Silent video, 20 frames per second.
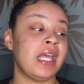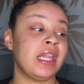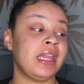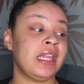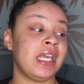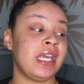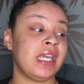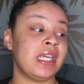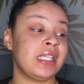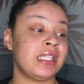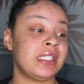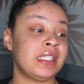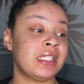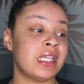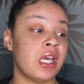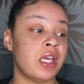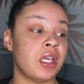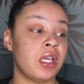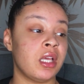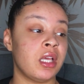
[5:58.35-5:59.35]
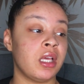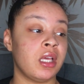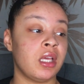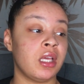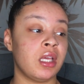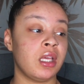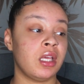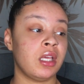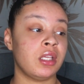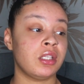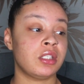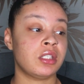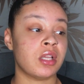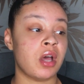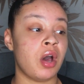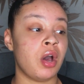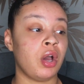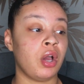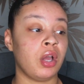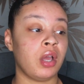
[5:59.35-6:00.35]
this
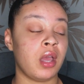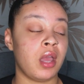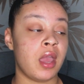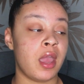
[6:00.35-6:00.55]
song.